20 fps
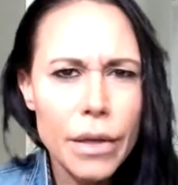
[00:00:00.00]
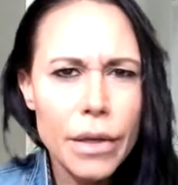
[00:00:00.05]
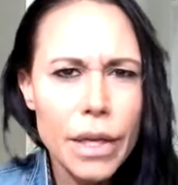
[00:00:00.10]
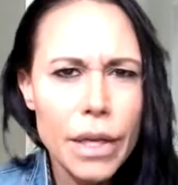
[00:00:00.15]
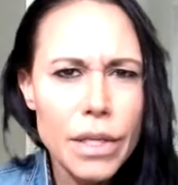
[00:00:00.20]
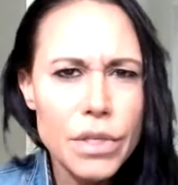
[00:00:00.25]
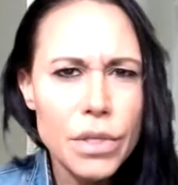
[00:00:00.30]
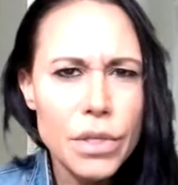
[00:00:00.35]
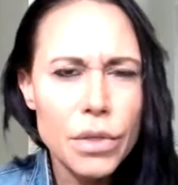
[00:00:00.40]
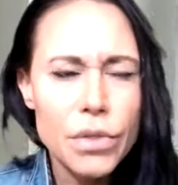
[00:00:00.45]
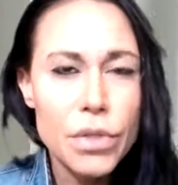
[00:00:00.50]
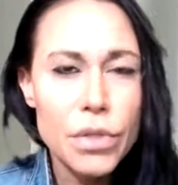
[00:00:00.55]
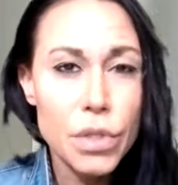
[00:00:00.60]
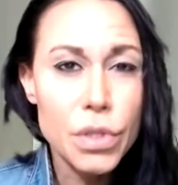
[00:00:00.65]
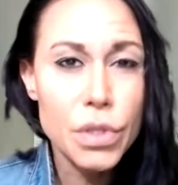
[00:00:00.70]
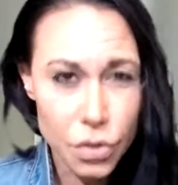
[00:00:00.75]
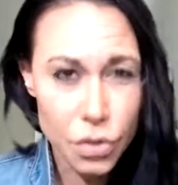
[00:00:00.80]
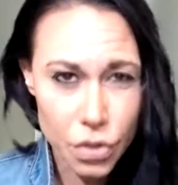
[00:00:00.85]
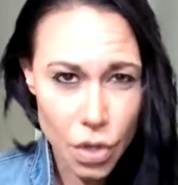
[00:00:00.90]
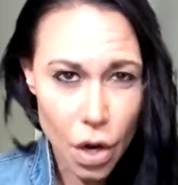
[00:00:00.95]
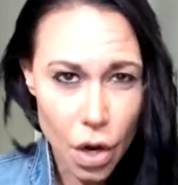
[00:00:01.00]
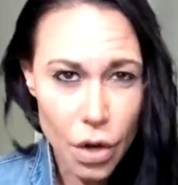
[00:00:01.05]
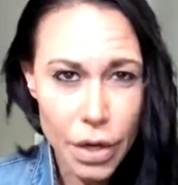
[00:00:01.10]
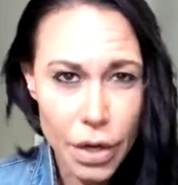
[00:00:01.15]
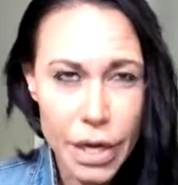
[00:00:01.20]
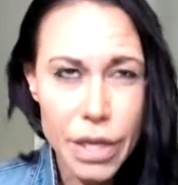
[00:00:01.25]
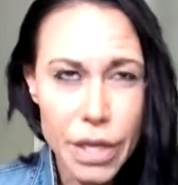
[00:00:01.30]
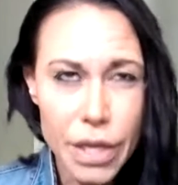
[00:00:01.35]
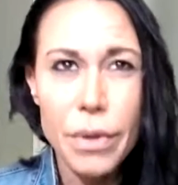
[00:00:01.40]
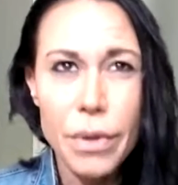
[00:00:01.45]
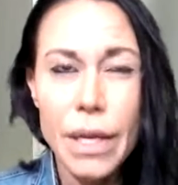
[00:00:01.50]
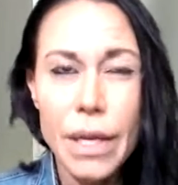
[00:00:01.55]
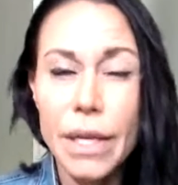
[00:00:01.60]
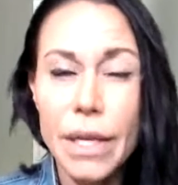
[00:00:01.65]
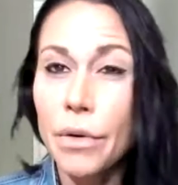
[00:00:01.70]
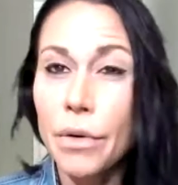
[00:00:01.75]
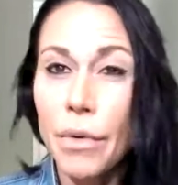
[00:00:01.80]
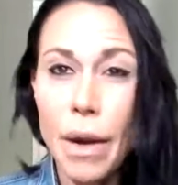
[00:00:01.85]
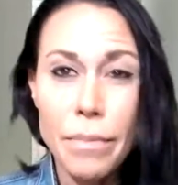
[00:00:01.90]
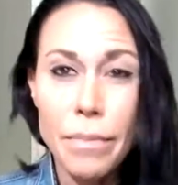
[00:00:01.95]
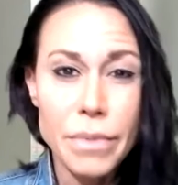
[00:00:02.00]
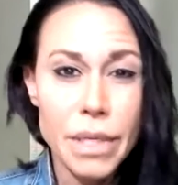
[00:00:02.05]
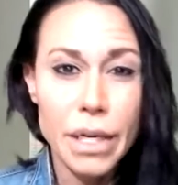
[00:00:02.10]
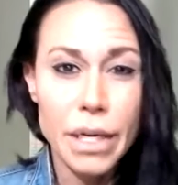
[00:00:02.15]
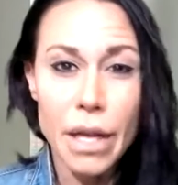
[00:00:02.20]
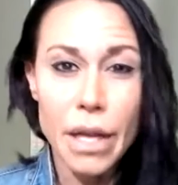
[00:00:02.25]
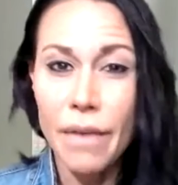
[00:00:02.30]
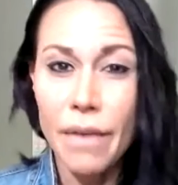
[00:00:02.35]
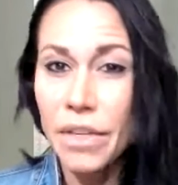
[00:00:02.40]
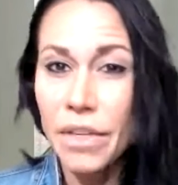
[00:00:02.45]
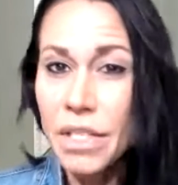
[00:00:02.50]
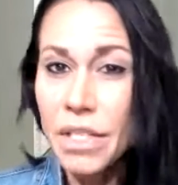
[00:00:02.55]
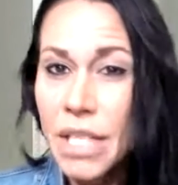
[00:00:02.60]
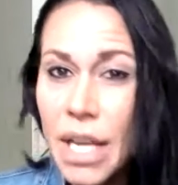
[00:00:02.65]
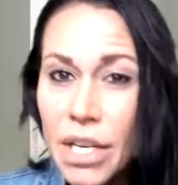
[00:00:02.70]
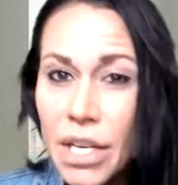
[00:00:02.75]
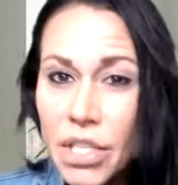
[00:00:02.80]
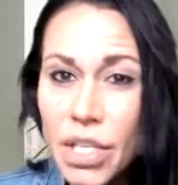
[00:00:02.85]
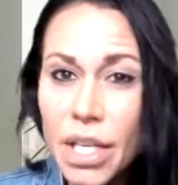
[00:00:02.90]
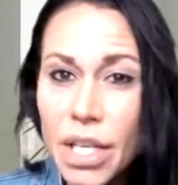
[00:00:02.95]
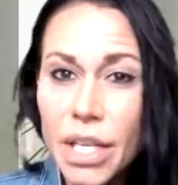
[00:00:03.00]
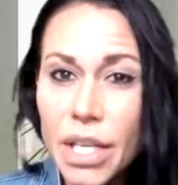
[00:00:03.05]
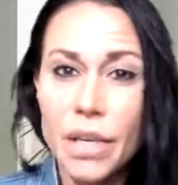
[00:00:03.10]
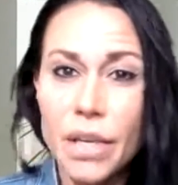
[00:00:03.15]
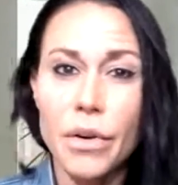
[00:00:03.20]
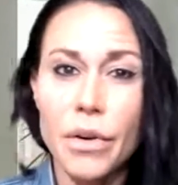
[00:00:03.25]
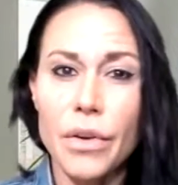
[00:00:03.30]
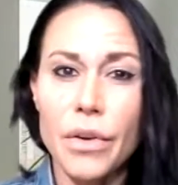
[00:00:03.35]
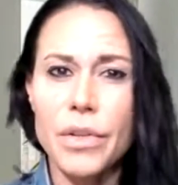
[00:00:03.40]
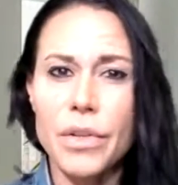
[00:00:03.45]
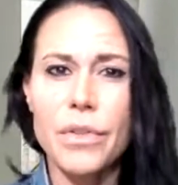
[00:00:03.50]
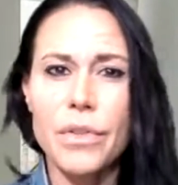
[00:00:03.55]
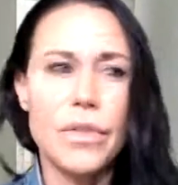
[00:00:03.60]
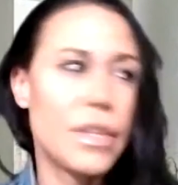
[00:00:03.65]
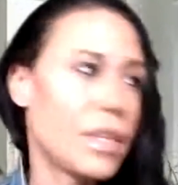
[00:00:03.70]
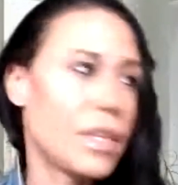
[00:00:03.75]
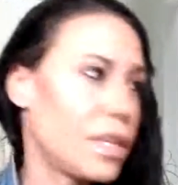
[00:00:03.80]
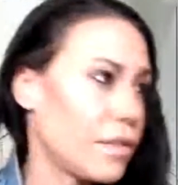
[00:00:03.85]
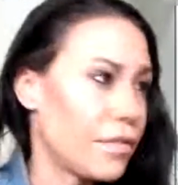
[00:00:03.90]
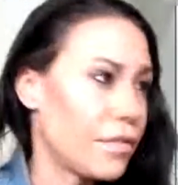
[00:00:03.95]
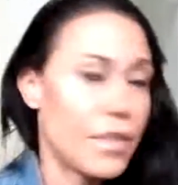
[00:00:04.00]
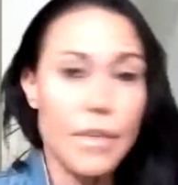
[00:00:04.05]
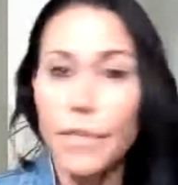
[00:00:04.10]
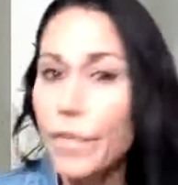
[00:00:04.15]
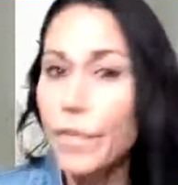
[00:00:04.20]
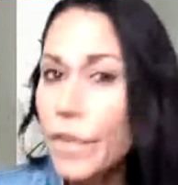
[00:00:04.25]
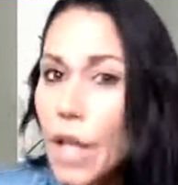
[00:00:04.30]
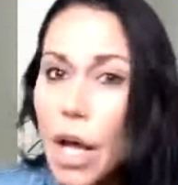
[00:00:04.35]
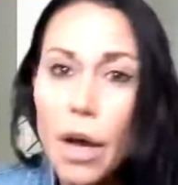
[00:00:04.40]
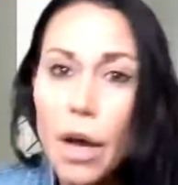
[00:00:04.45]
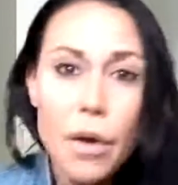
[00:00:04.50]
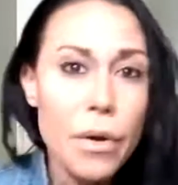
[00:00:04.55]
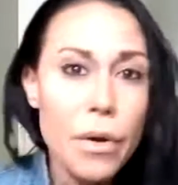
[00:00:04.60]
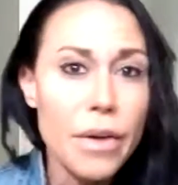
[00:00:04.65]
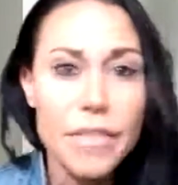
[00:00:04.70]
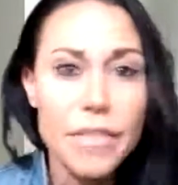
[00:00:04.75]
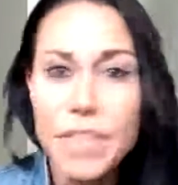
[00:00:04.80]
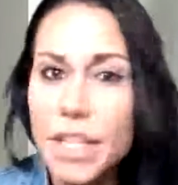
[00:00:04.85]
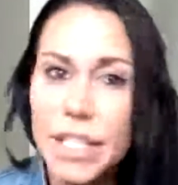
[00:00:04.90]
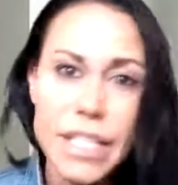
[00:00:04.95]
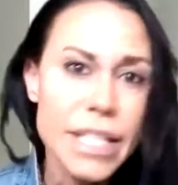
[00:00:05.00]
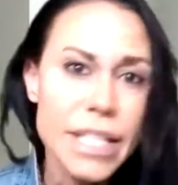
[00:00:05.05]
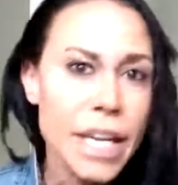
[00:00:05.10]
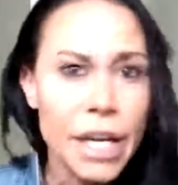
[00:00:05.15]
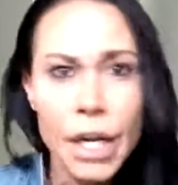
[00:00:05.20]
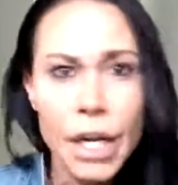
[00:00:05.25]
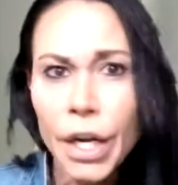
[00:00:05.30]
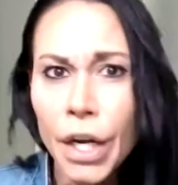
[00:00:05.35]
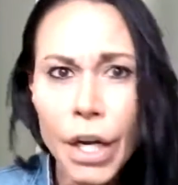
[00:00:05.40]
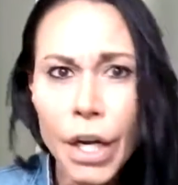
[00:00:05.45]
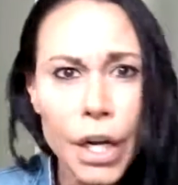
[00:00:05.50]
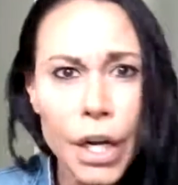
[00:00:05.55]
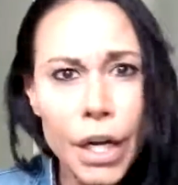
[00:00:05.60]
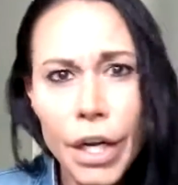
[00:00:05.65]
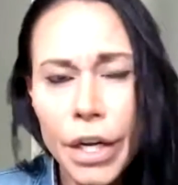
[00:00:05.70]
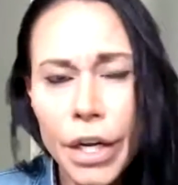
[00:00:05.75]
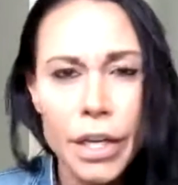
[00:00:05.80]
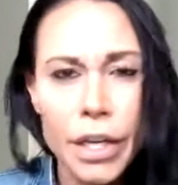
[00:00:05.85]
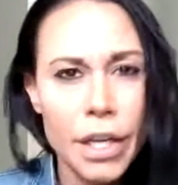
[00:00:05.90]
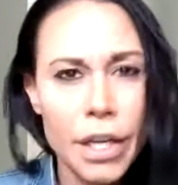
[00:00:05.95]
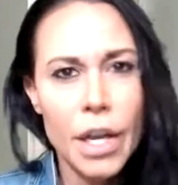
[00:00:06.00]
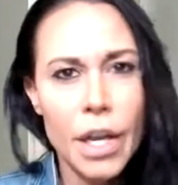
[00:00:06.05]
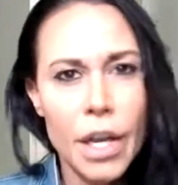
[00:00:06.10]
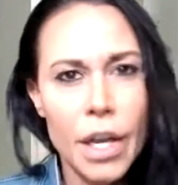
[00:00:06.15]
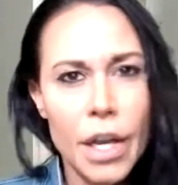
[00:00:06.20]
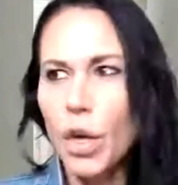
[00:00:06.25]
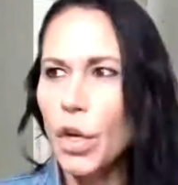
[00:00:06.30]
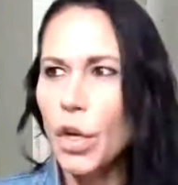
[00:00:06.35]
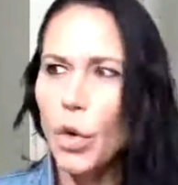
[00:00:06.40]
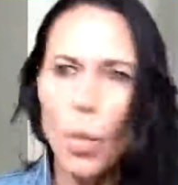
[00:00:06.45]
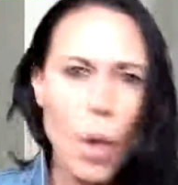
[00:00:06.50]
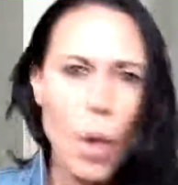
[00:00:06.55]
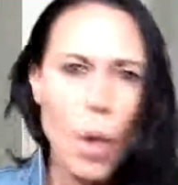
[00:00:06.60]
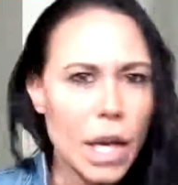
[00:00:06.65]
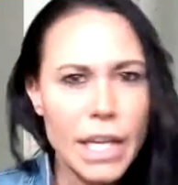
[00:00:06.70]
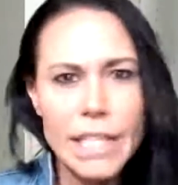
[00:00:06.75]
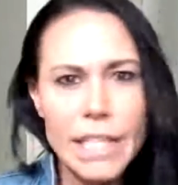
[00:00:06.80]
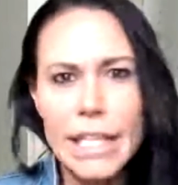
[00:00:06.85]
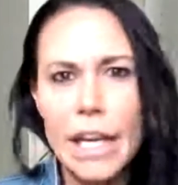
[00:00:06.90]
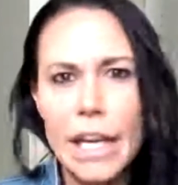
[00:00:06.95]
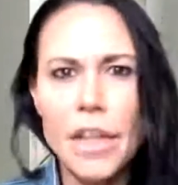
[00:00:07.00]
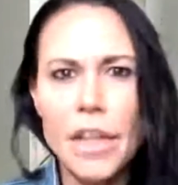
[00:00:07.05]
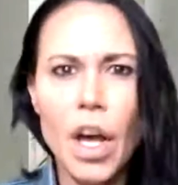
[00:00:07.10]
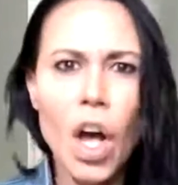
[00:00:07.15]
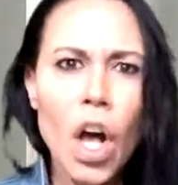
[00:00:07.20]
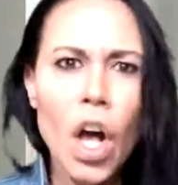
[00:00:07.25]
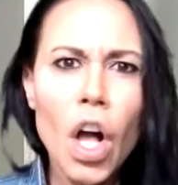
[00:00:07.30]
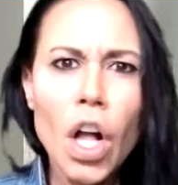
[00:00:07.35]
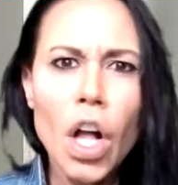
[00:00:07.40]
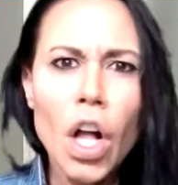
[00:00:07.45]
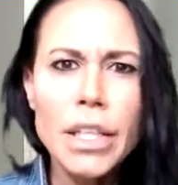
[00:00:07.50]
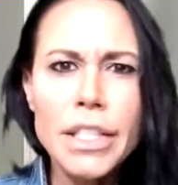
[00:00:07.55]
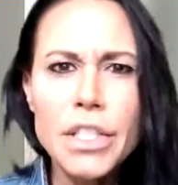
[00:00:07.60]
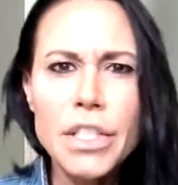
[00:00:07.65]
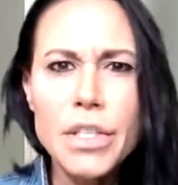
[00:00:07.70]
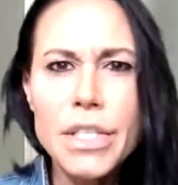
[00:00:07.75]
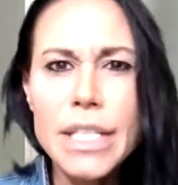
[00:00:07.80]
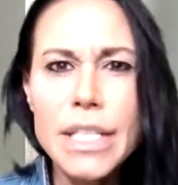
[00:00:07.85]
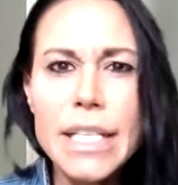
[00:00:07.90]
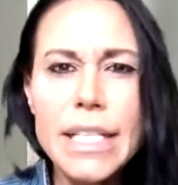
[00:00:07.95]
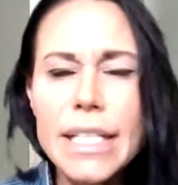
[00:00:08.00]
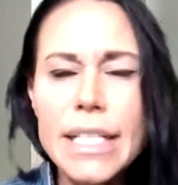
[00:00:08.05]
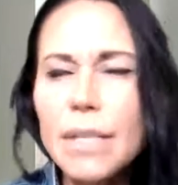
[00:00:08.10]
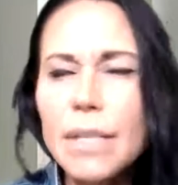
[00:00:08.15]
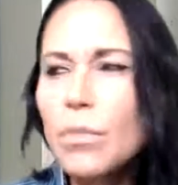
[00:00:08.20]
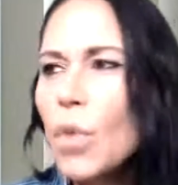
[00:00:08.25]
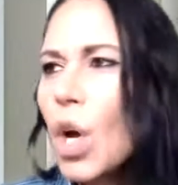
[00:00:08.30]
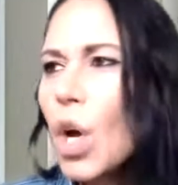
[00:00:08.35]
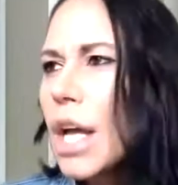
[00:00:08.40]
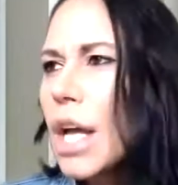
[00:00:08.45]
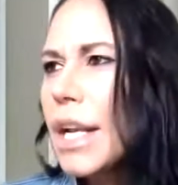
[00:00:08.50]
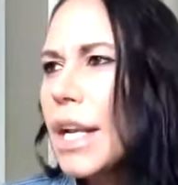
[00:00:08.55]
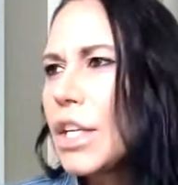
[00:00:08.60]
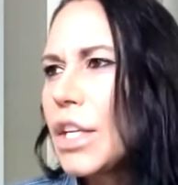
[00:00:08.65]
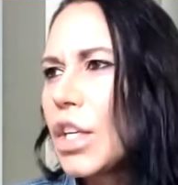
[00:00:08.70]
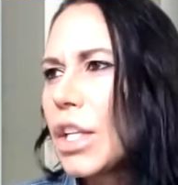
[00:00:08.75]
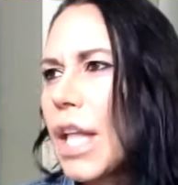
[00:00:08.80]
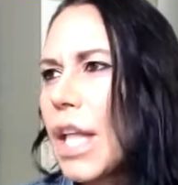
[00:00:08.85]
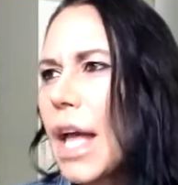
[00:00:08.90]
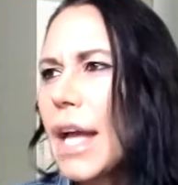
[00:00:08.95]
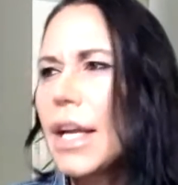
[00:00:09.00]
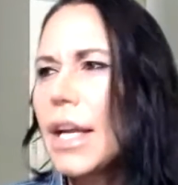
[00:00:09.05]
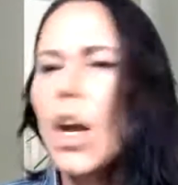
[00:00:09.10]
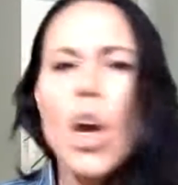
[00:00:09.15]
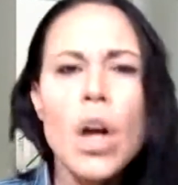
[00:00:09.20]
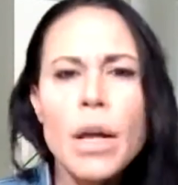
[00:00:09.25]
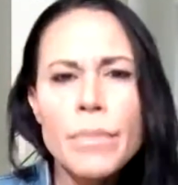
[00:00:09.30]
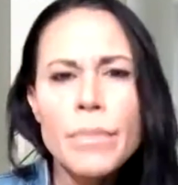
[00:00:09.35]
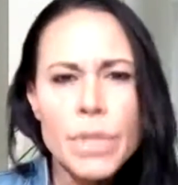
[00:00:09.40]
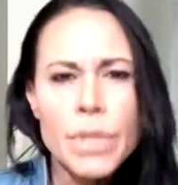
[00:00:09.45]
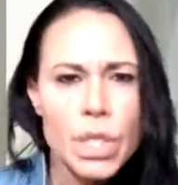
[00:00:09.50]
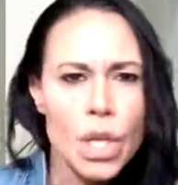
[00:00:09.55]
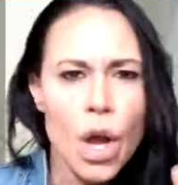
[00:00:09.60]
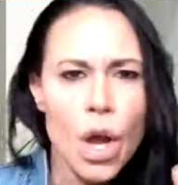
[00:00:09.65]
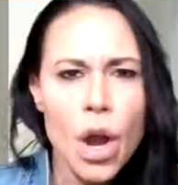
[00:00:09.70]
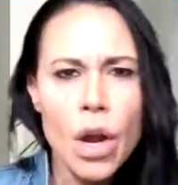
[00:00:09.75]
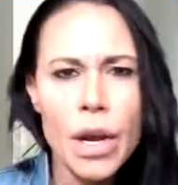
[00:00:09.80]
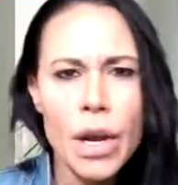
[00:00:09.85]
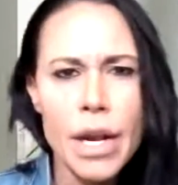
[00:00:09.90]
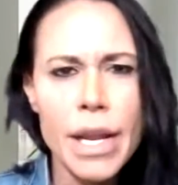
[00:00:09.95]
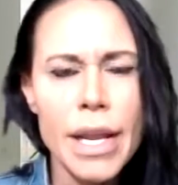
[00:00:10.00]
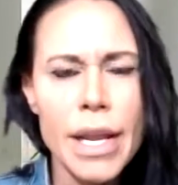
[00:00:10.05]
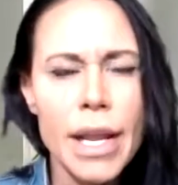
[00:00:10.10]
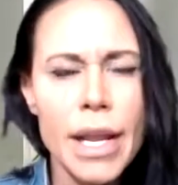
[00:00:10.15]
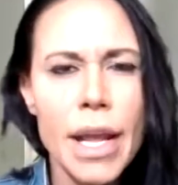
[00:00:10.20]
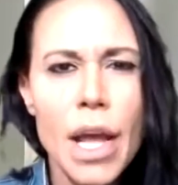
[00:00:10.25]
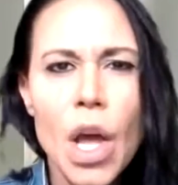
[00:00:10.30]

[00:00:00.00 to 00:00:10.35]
Because you're sorry you interrupted a conversation, or the flow of the dinner, or you're walking down the hall and you see someone and you're like, oh, I'm sorry.